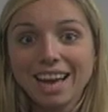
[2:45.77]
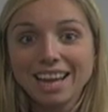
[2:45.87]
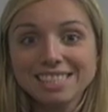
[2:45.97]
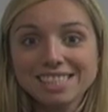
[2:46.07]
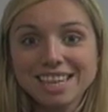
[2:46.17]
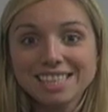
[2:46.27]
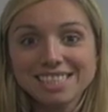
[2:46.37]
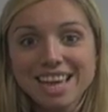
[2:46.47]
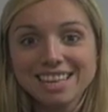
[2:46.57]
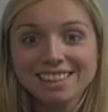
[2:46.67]
I'd just like to
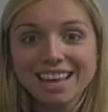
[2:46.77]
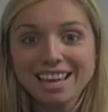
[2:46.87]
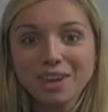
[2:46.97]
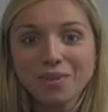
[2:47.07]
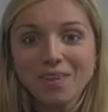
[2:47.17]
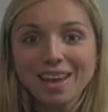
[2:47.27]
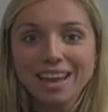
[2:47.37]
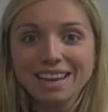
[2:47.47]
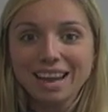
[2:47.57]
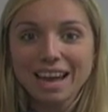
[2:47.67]
say thank you,
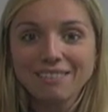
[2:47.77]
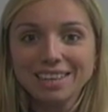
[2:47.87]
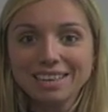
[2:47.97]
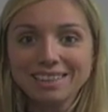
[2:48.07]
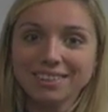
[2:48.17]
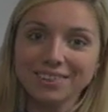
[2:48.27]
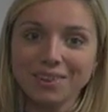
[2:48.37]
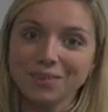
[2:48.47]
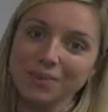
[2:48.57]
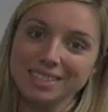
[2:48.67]
and I really don't
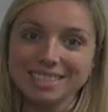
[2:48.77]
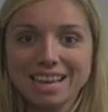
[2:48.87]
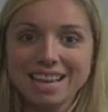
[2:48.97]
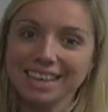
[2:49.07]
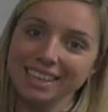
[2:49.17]
know what to say.